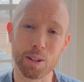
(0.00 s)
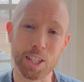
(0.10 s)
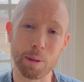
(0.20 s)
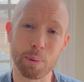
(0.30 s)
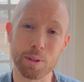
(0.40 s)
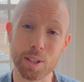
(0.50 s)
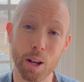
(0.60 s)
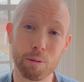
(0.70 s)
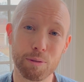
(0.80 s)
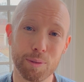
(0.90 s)
deeper
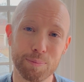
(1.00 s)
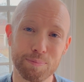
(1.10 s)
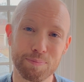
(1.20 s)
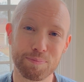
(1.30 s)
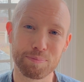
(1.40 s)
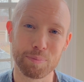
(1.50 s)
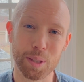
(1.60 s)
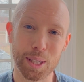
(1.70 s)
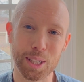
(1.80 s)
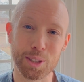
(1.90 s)
self
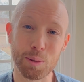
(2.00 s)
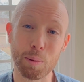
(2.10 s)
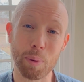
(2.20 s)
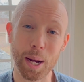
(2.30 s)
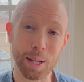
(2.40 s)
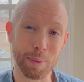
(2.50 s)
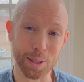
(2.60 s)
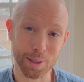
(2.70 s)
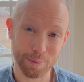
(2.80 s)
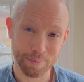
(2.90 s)
into embodiment,